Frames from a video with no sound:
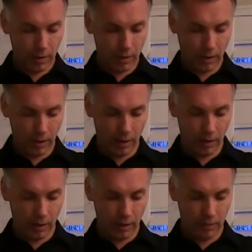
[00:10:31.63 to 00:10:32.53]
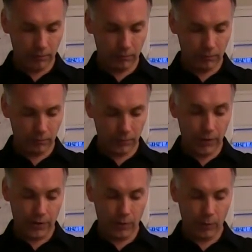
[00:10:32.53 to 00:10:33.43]

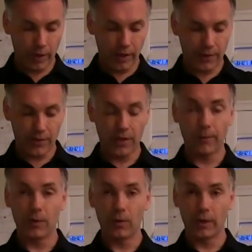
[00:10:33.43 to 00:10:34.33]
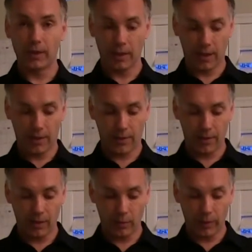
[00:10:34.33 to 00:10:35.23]
Windows 3.1 has the same GUI as
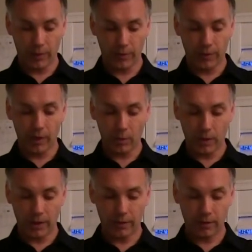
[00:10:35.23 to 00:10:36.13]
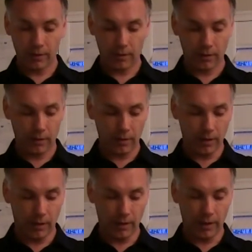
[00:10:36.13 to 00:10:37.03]
Windows 3.1,
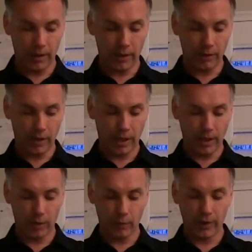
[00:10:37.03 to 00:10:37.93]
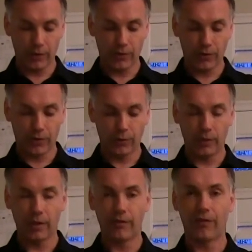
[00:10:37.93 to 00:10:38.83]
and then you had Windows
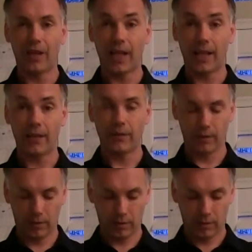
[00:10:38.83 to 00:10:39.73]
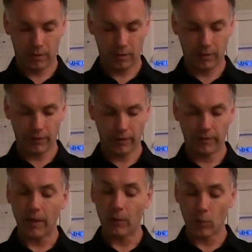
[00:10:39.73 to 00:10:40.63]
3.5 and
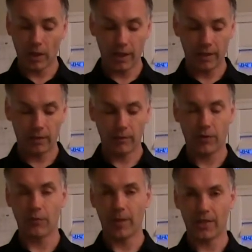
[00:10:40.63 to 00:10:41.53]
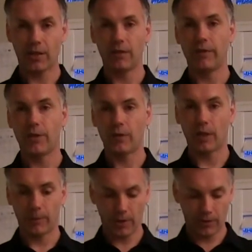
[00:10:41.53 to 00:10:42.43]
3.5.1, which was basically feature
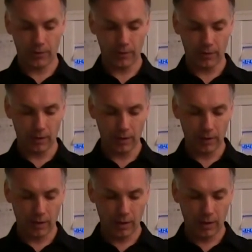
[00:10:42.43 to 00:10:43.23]
updates to